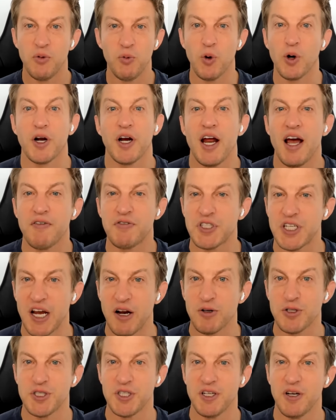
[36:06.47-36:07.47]
We're going to have
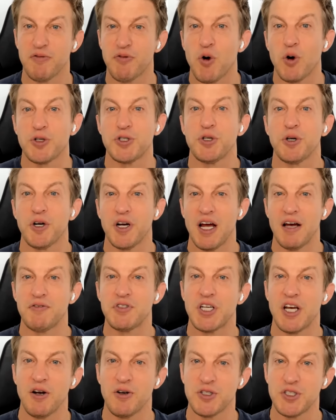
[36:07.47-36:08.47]
scarcity. Of course you're going to
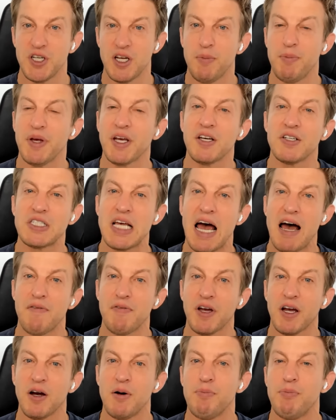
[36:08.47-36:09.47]
have scarcity, because
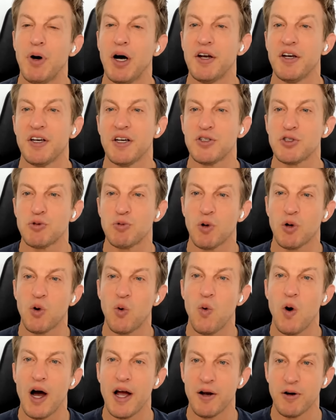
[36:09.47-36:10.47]
having abundance
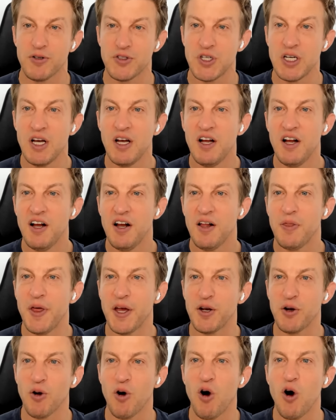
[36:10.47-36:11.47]
requires
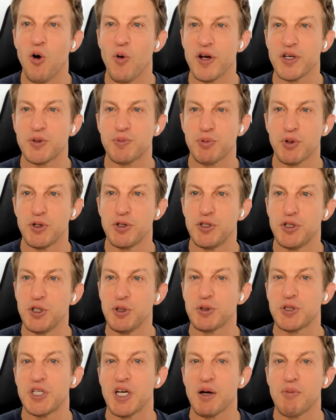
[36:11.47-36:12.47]
that you're always
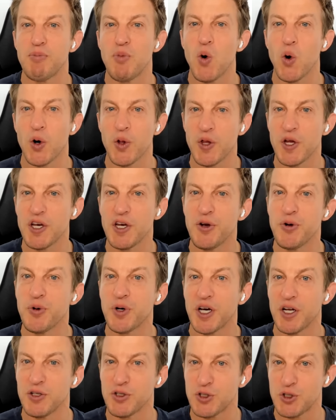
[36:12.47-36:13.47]
producing more than
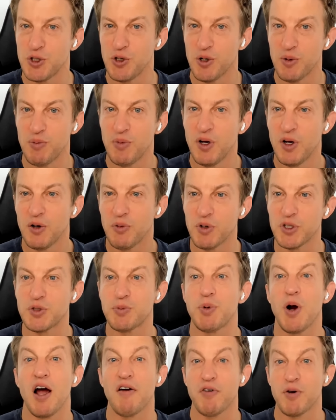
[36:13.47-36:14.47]
you consume,
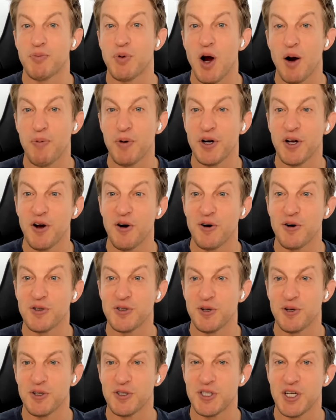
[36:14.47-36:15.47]
which private property
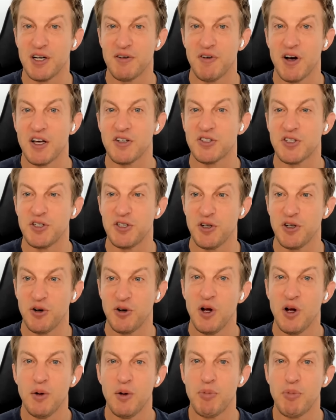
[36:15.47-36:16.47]
owners are incentivized to
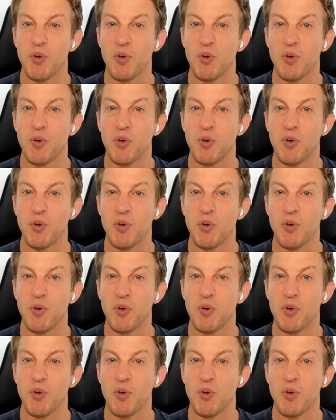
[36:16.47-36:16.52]
do.